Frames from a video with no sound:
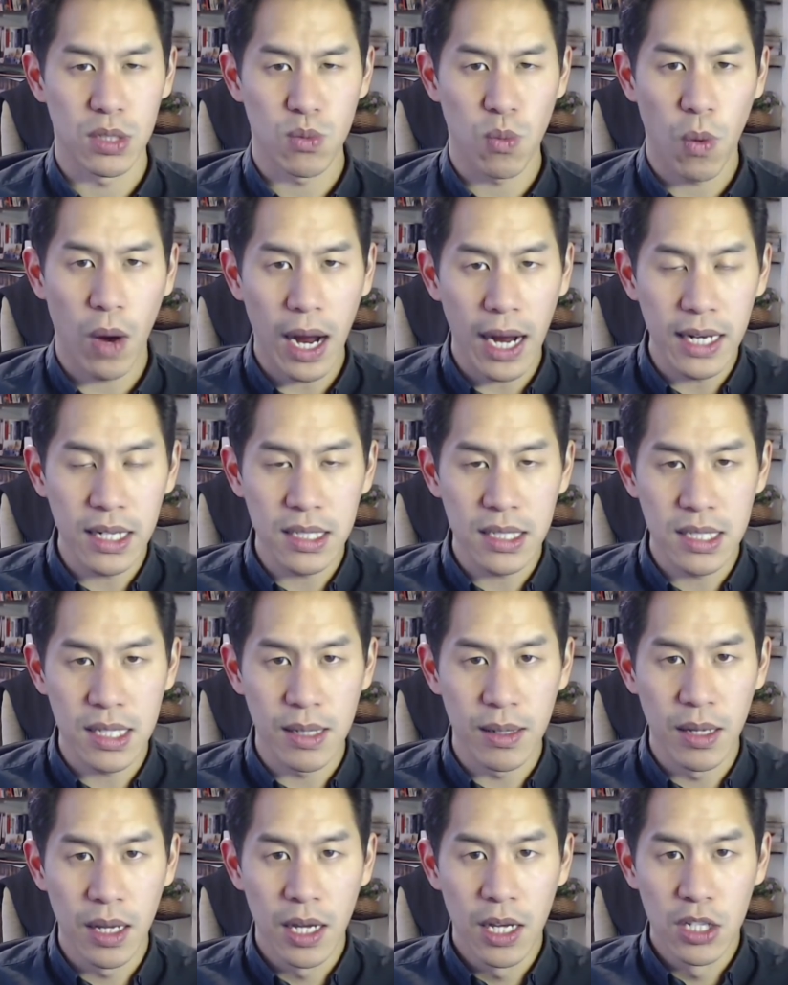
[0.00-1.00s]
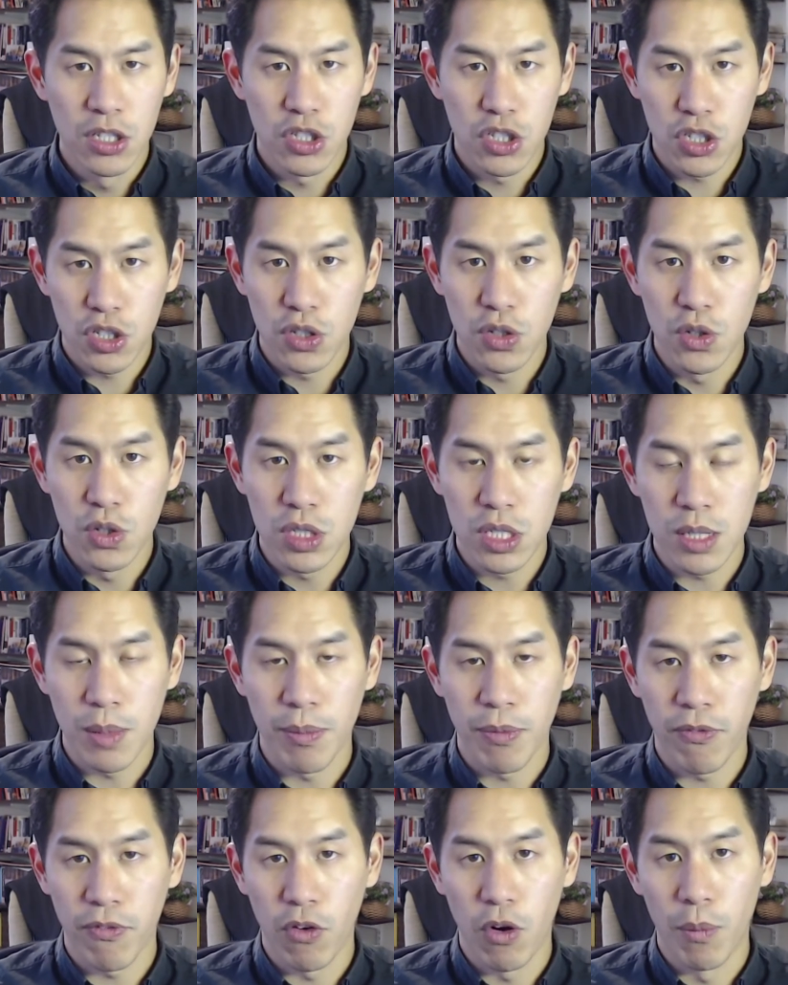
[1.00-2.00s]
Why does he choose to
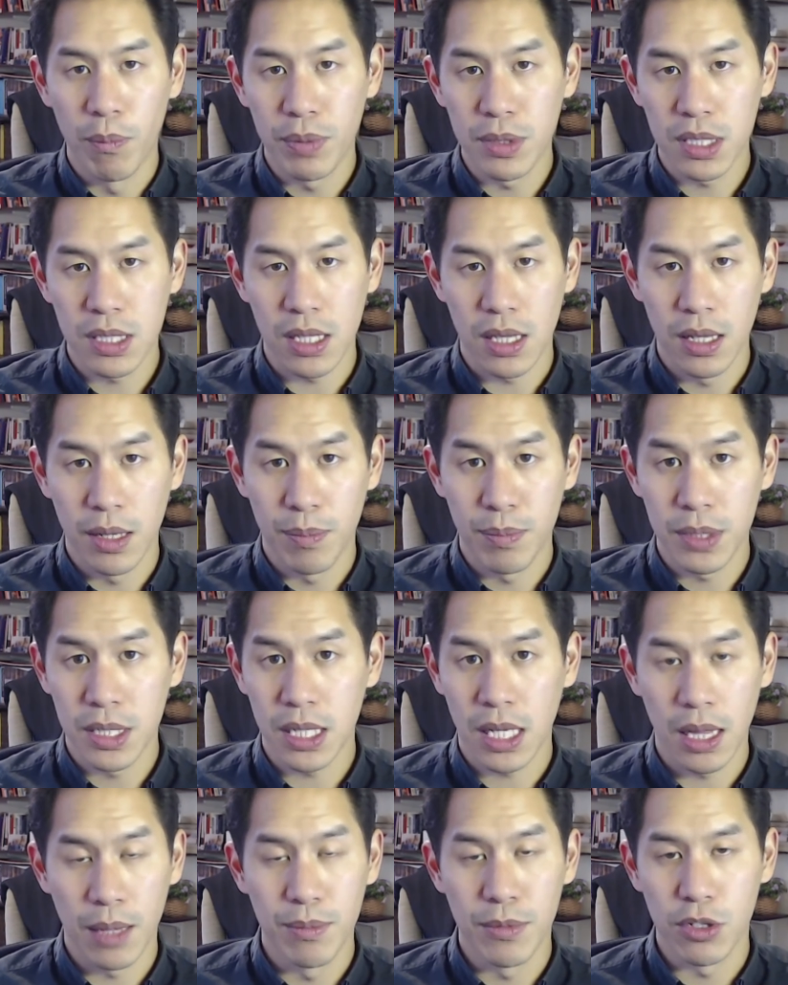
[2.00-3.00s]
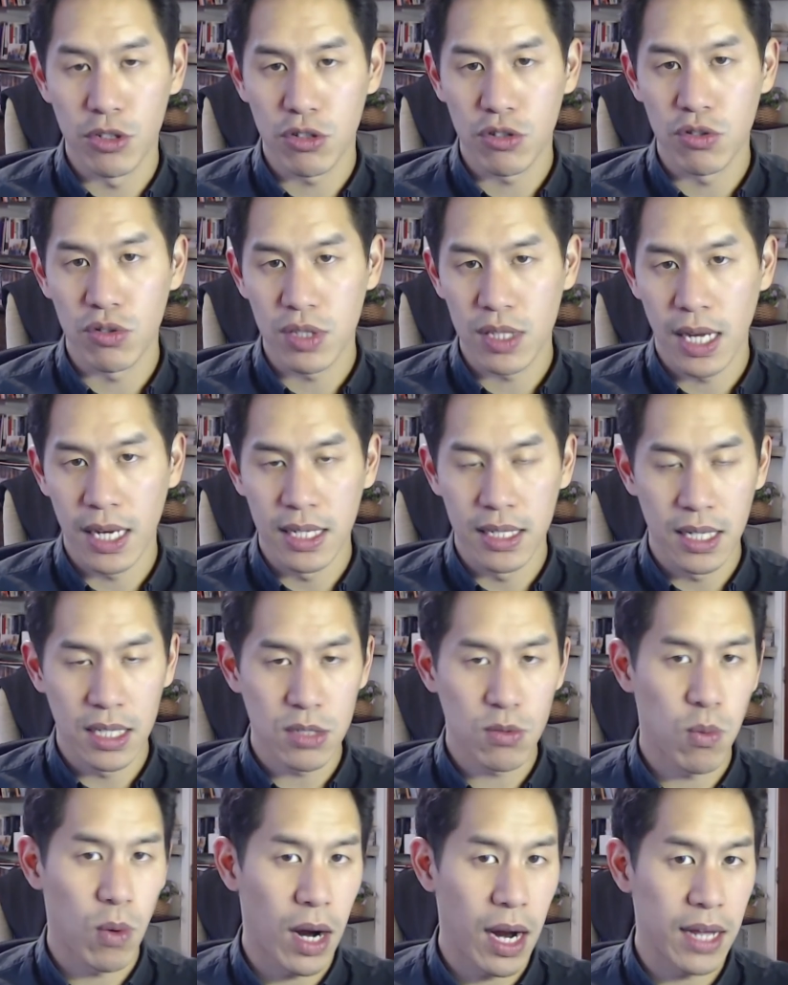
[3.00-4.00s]
perform the particular miracles that he does?
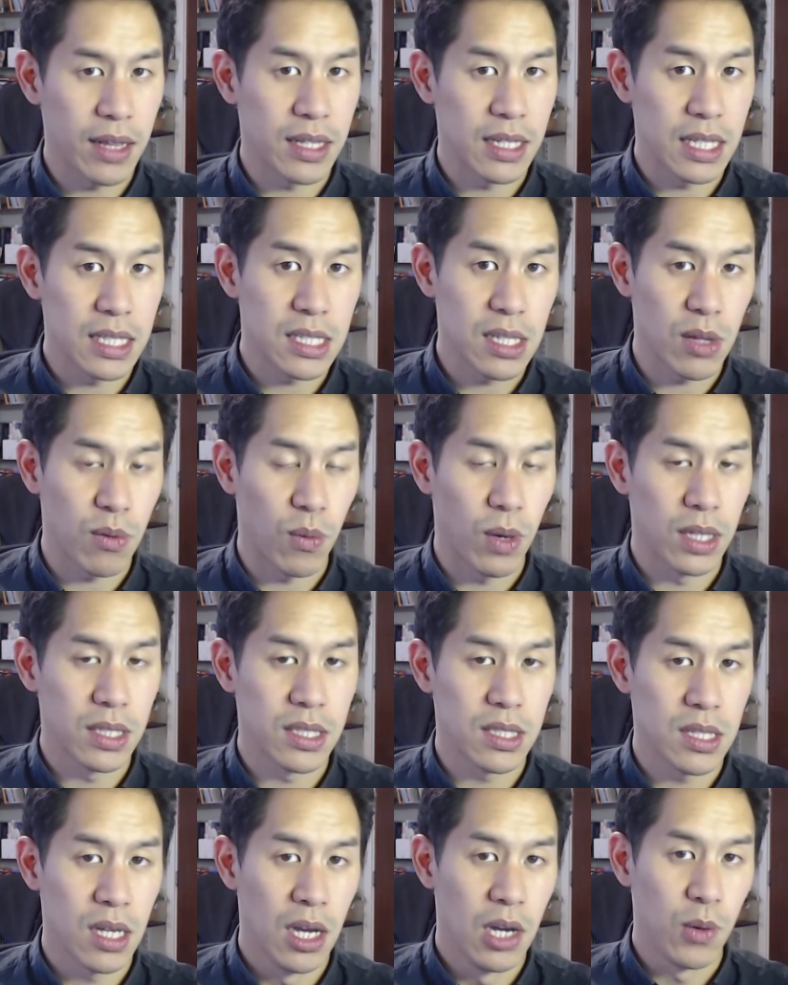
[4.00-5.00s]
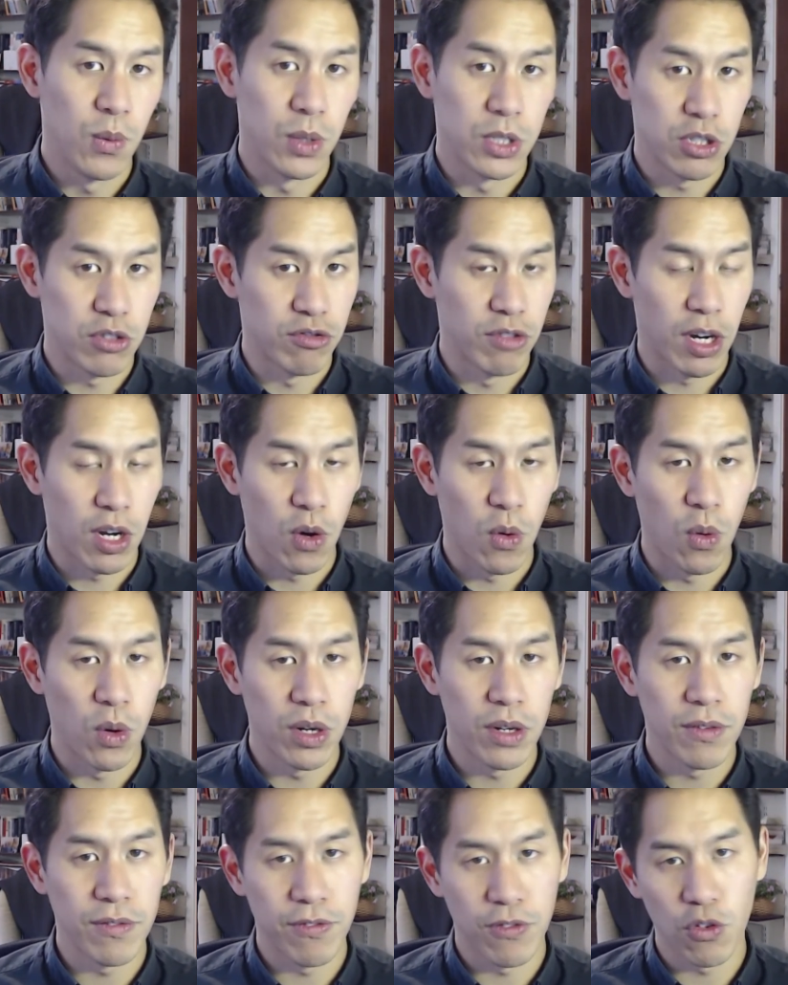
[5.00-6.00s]
Why these are the ones which are
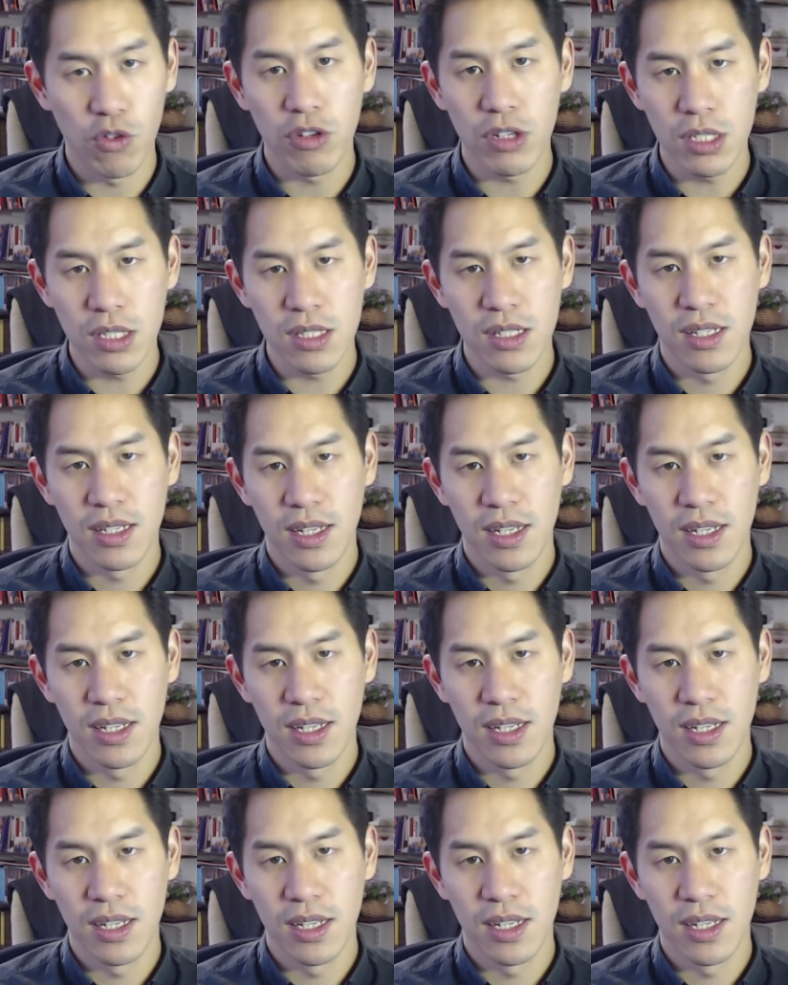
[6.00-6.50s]
recorded for us?